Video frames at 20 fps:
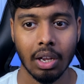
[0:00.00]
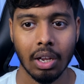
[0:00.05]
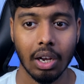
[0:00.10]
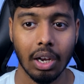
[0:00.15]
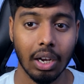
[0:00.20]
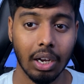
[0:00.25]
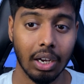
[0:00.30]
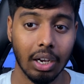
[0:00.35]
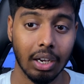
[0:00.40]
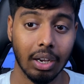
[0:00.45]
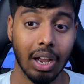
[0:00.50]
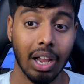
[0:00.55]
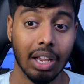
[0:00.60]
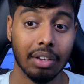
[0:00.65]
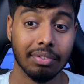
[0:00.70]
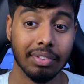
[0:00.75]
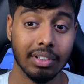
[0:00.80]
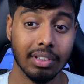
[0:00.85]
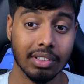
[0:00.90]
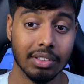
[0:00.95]
uh, I
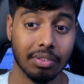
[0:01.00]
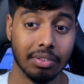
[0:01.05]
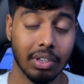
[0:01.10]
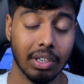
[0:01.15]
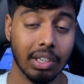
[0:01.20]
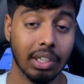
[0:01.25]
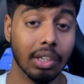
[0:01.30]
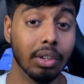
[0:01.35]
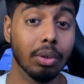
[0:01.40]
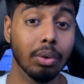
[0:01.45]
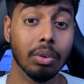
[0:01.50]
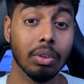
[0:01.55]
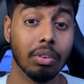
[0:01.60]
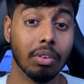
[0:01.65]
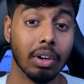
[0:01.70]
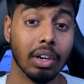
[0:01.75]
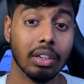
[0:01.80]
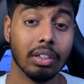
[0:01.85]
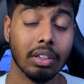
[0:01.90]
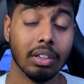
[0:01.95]
feel it's really good
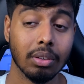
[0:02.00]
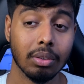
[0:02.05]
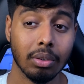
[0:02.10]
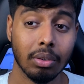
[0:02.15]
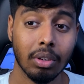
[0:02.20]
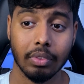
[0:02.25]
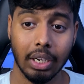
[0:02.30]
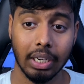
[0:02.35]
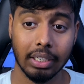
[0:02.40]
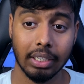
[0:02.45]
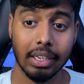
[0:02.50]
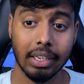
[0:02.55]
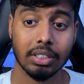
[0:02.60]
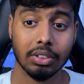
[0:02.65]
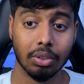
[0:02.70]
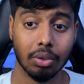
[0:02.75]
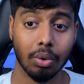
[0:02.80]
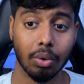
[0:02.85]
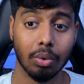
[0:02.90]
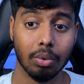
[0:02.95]
right now. It has
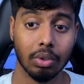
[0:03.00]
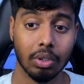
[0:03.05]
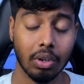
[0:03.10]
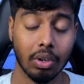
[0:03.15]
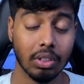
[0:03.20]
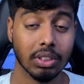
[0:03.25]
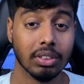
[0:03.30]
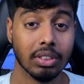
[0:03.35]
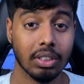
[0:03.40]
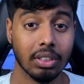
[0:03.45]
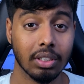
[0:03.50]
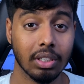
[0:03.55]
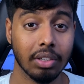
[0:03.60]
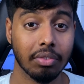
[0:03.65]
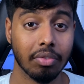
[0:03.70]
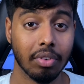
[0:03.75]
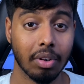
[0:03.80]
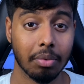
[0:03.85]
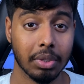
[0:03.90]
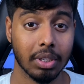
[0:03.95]
grown constantly
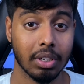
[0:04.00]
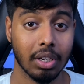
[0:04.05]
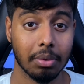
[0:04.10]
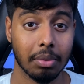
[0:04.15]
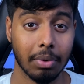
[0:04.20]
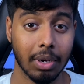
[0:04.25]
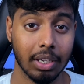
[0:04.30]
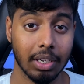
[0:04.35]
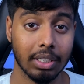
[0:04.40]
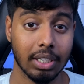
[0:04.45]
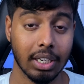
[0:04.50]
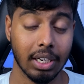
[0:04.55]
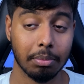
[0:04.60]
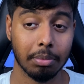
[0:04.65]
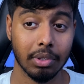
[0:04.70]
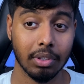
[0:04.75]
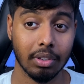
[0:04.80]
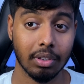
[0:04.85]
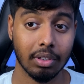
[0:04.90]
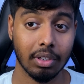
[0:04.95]
from the time I came
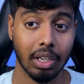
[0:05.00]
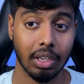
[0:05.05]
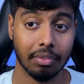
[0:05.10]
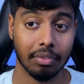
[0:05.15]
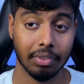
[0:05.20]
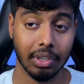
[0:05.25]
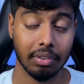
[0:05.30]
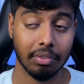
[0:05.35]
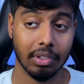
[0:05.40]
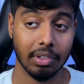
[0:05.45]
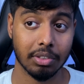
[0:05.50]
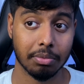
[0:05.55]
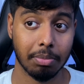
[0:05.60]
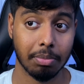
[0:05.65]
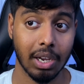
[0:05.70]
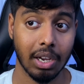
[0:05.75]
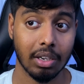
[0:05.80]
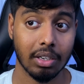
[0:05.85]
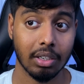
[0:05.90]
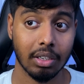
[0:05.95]
here like five years
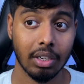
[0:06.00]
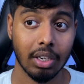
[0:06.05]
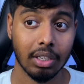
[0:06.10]
back.